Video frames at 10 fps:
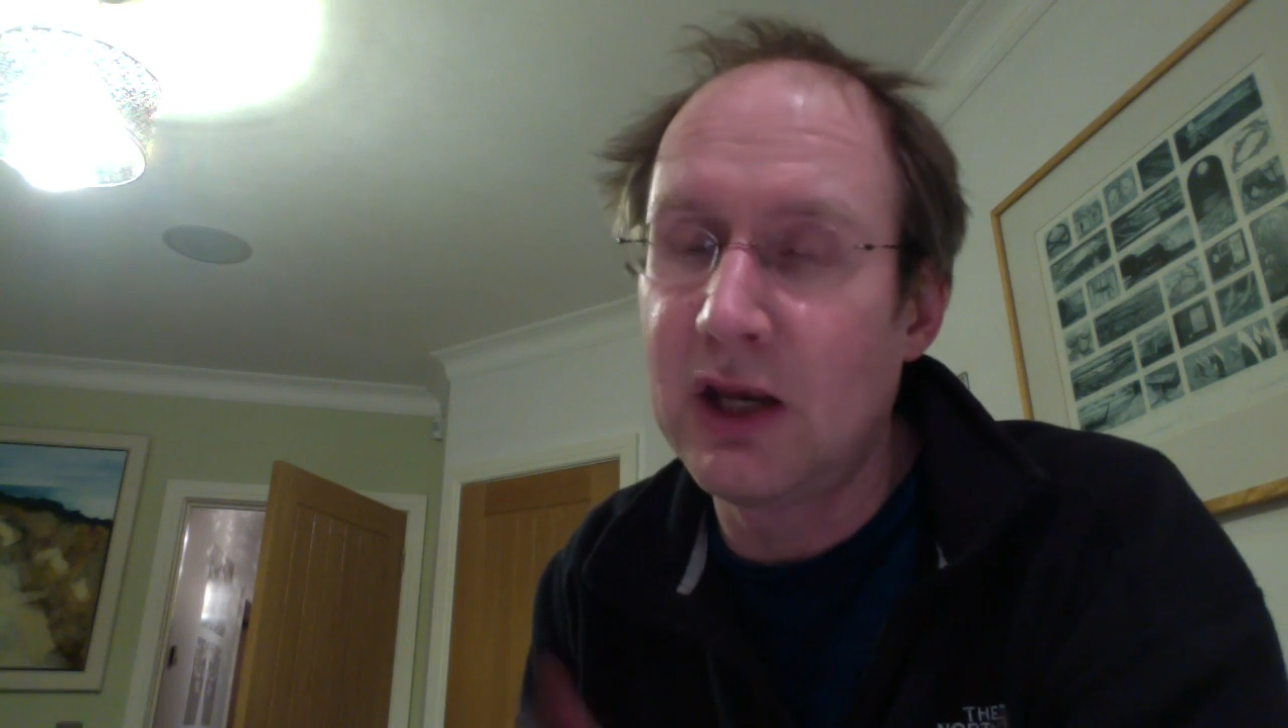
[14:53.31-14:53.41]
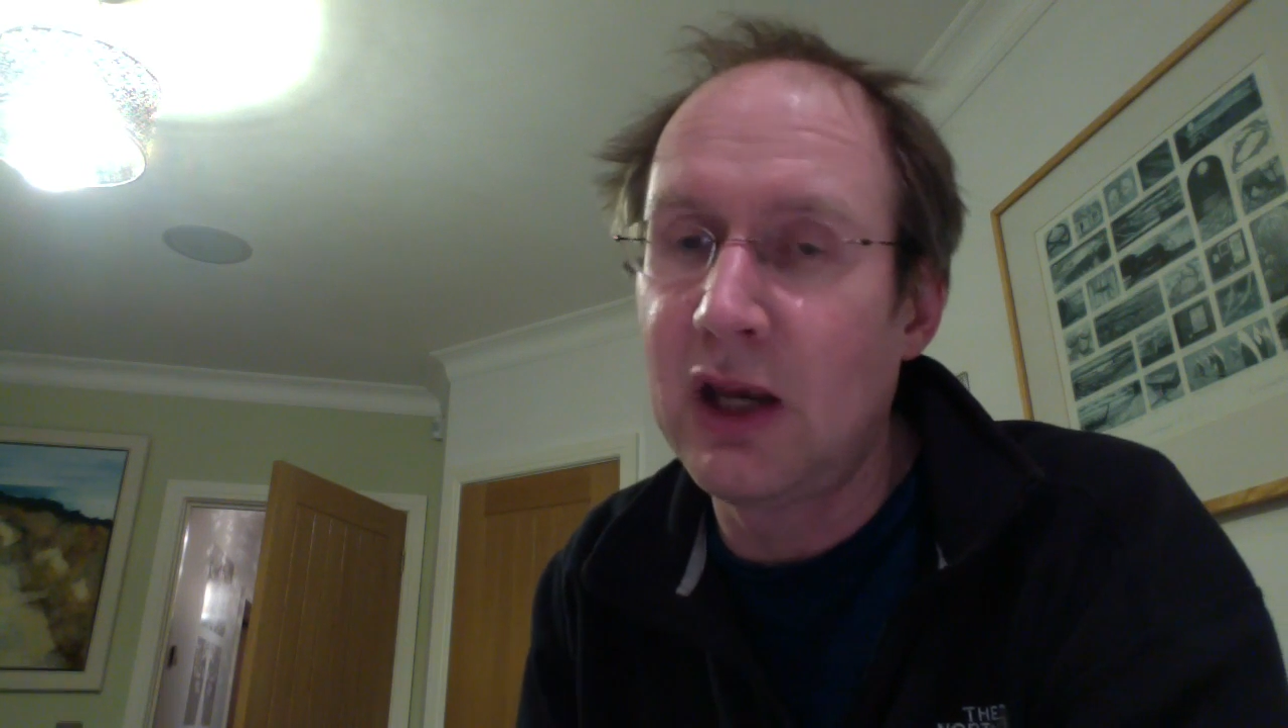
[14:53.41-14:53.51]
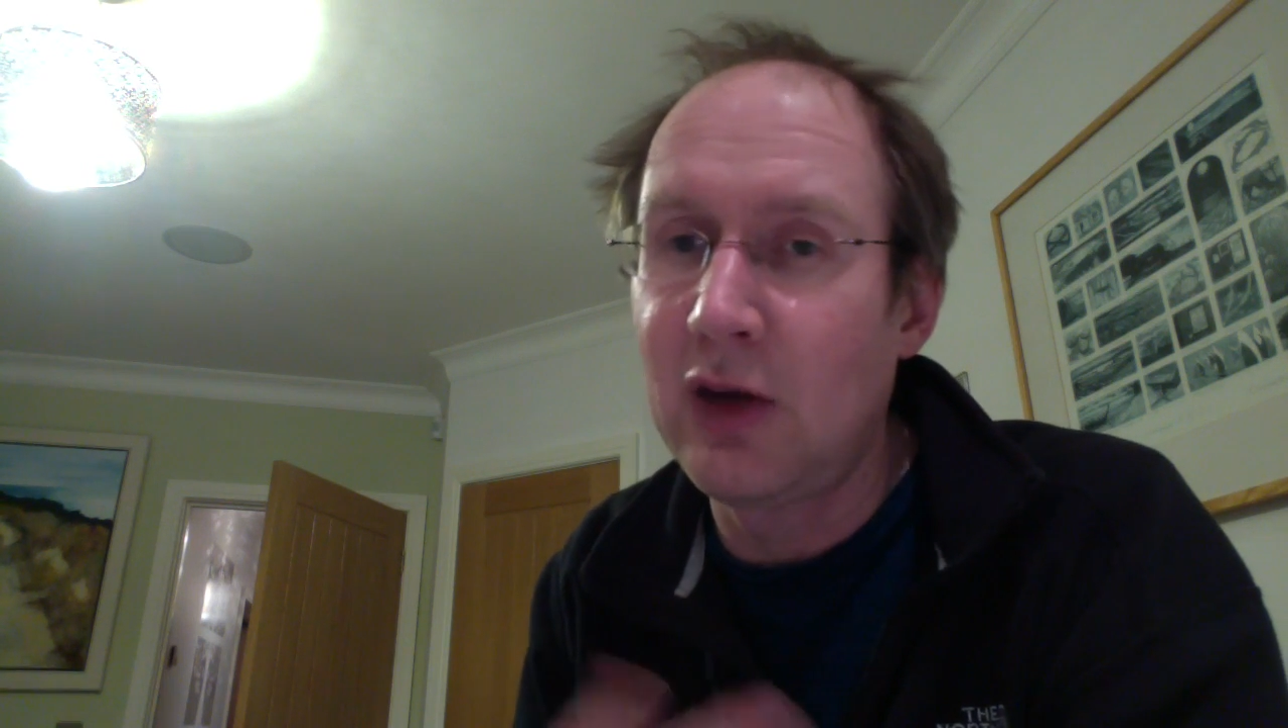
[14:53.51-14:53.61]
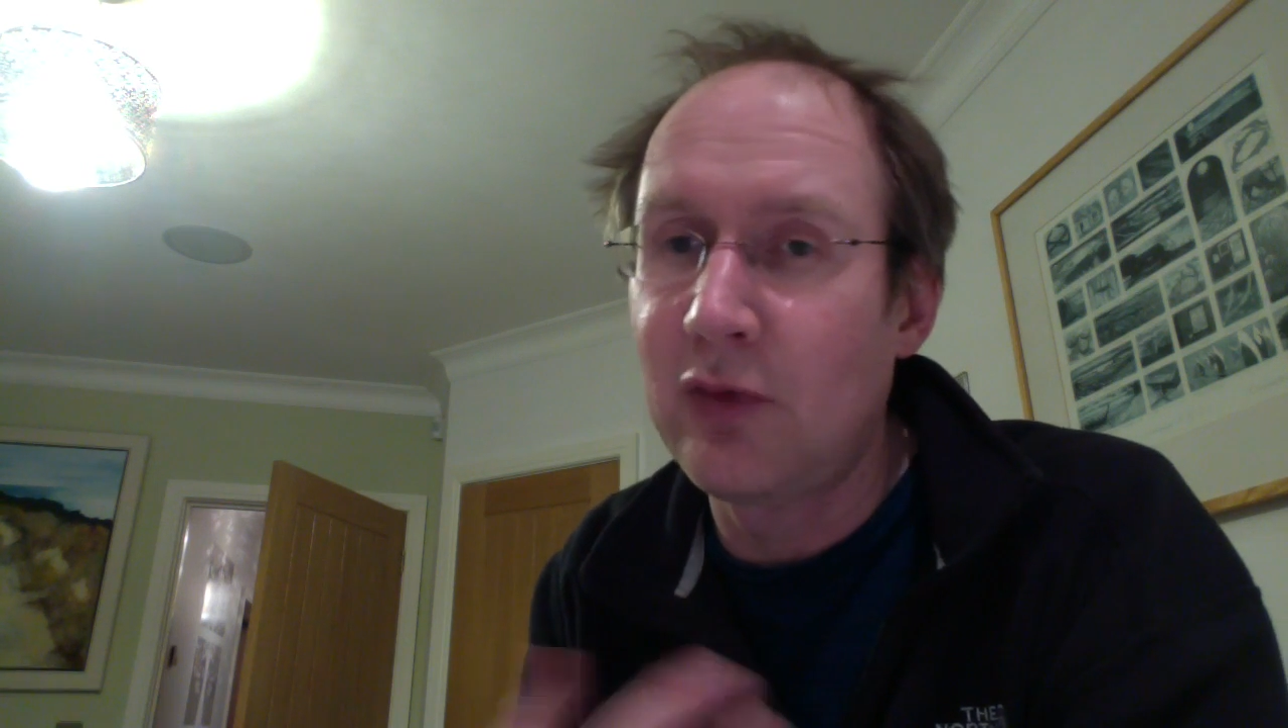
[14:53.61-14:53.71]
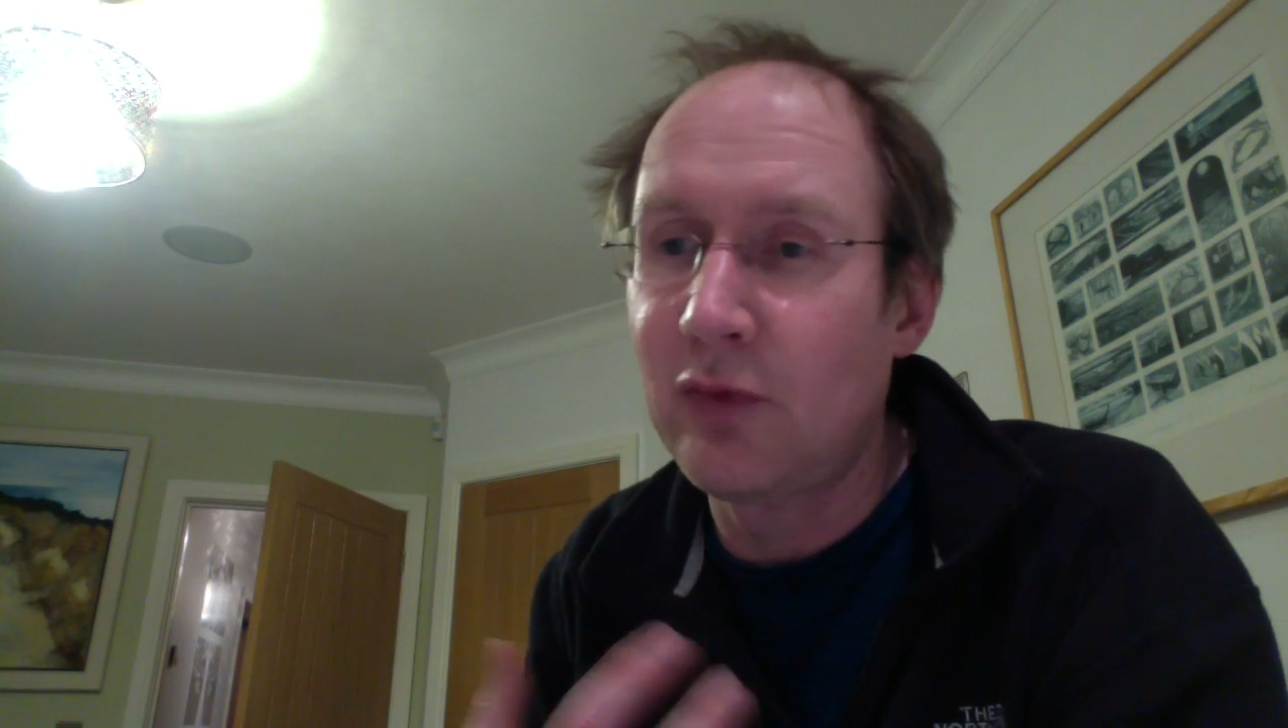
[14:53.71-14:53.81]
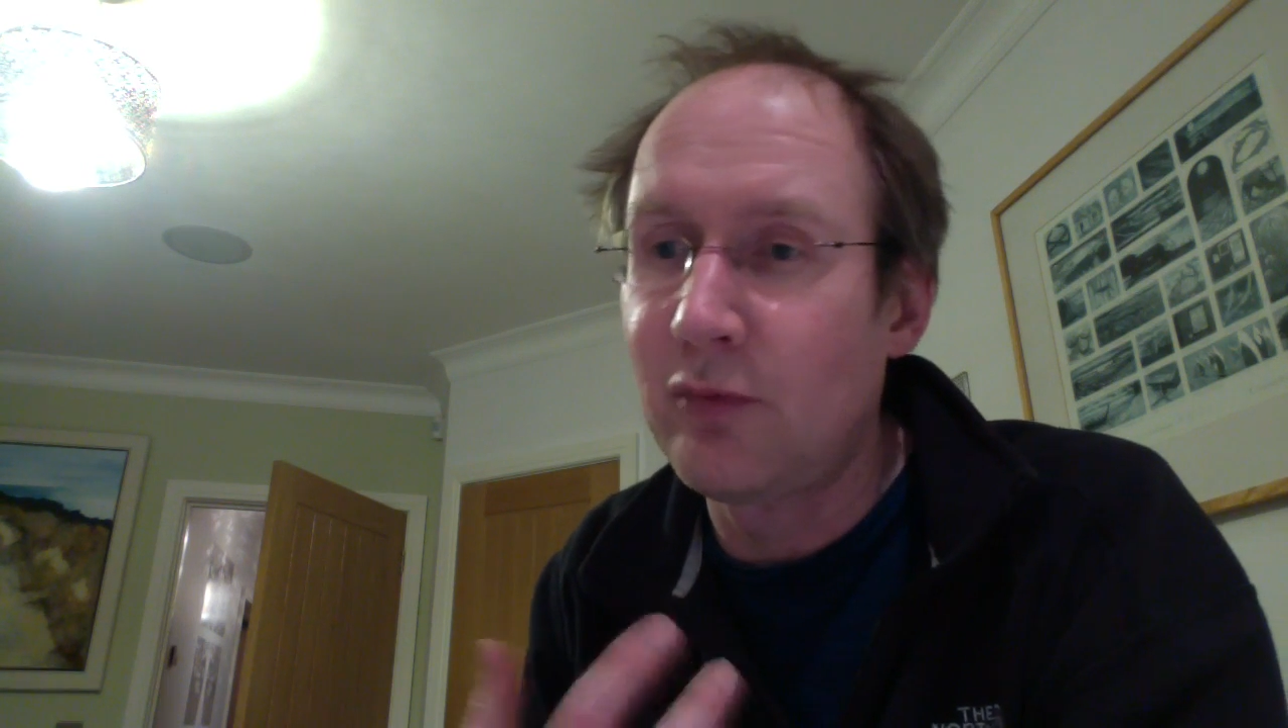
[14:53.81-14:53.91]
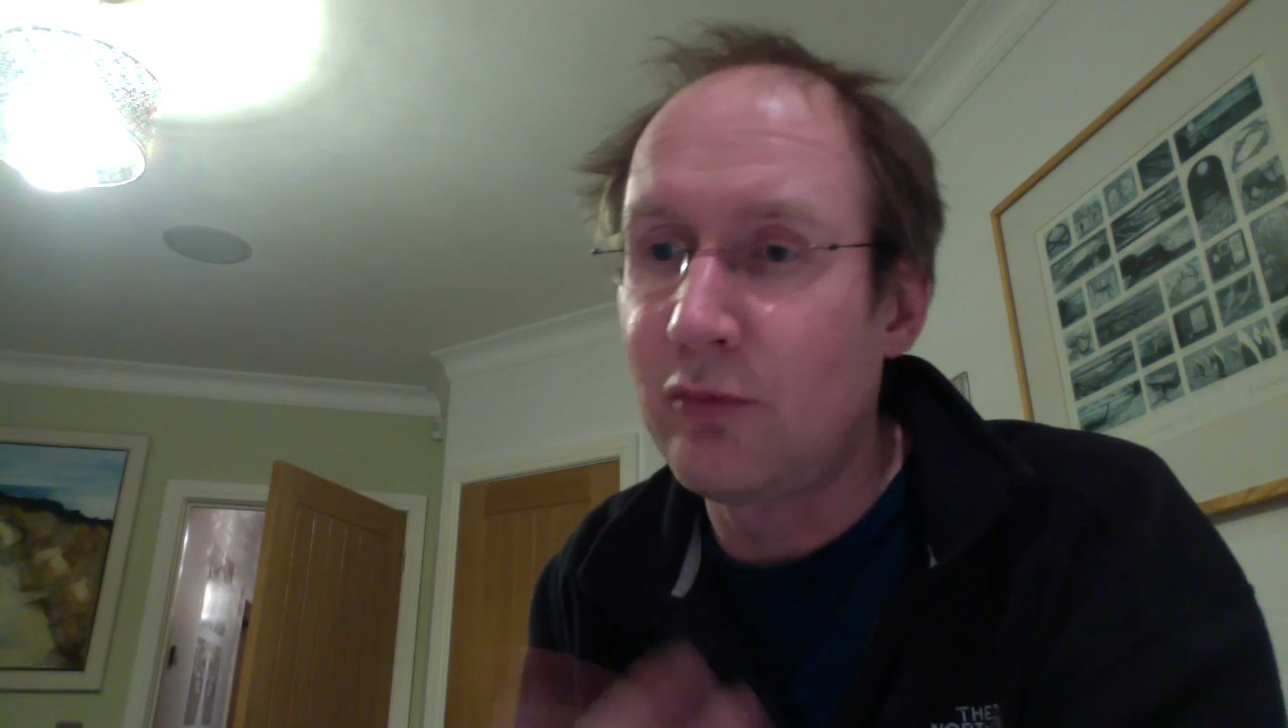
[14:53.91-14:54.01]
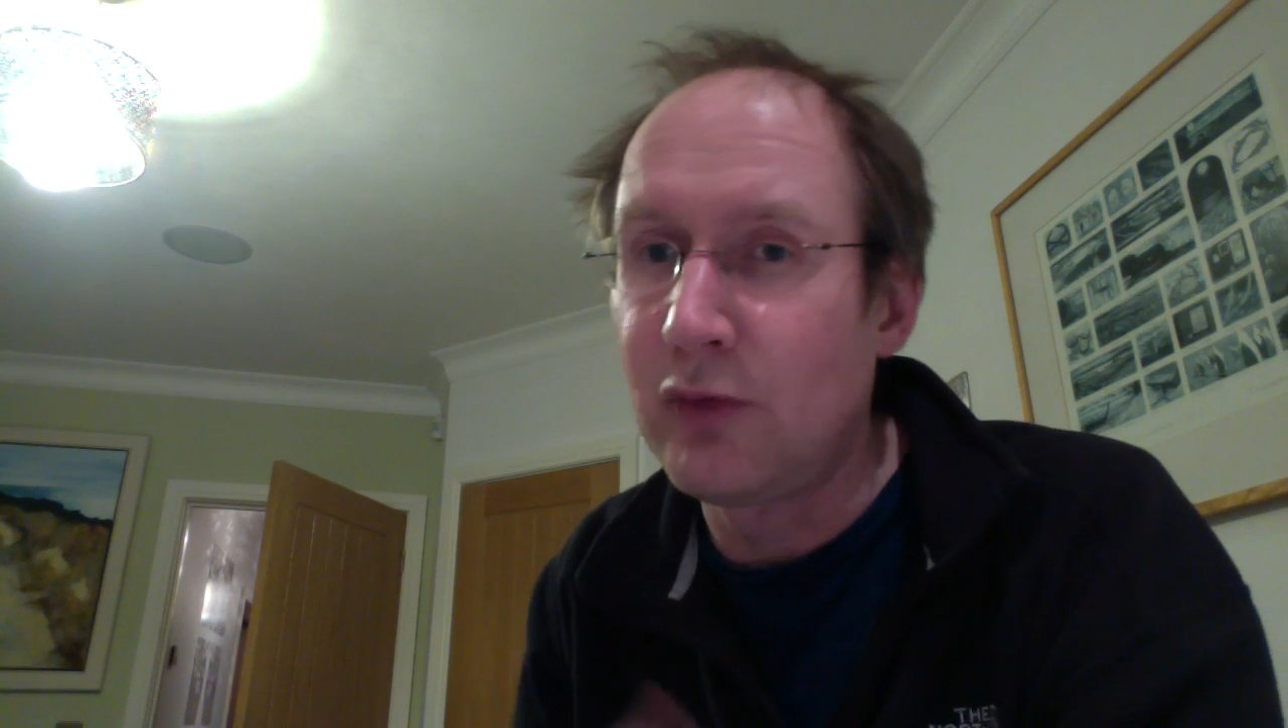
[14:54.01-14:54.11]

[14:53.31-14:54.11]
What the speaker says: if